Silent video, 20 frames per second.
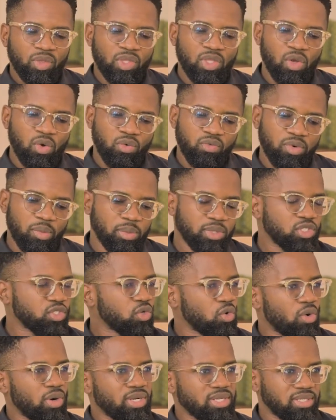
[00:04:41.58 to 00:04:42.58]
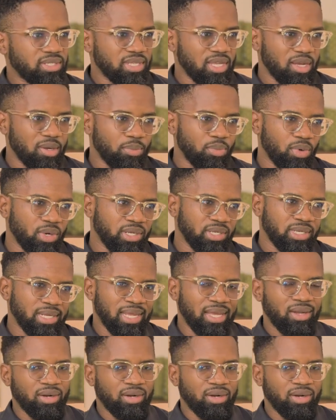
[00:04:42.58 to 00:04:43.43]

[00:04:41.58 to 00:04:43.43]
Now, from a scoring standpoint,